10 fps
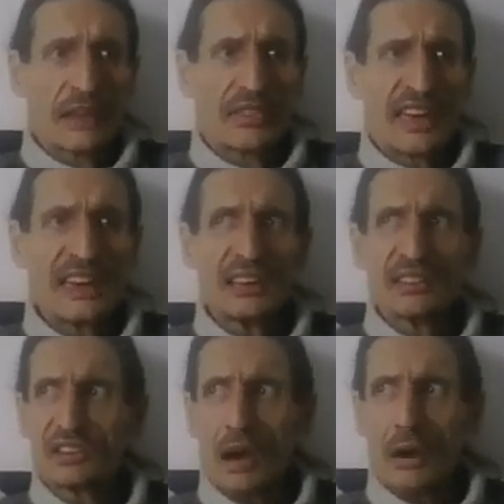Like,
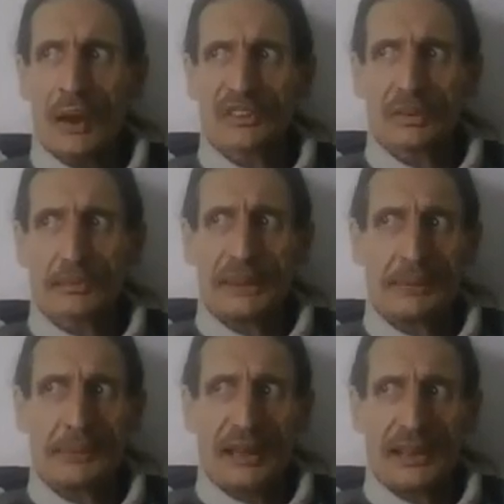they know how to
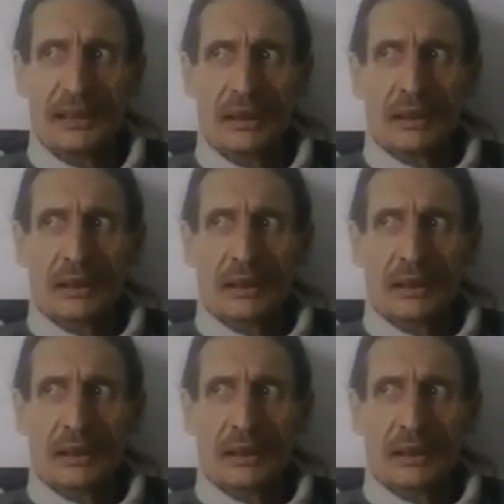manipulate.